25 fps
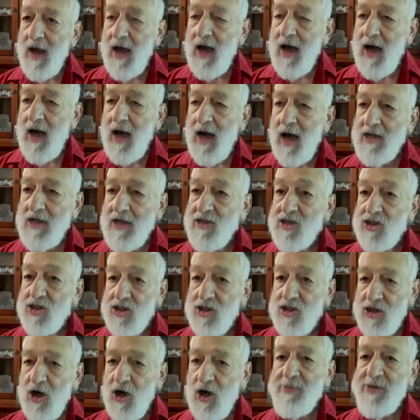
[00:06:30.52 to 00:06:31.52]
and
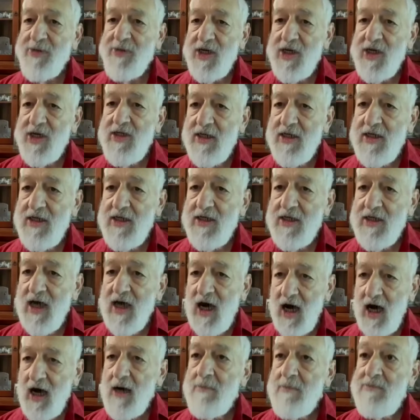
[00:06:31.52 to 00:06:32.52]
stopped eating
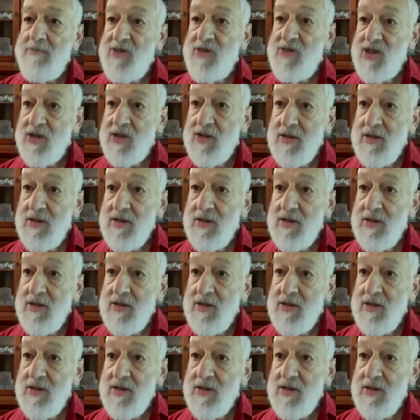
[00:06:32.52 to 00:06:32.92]
carbs,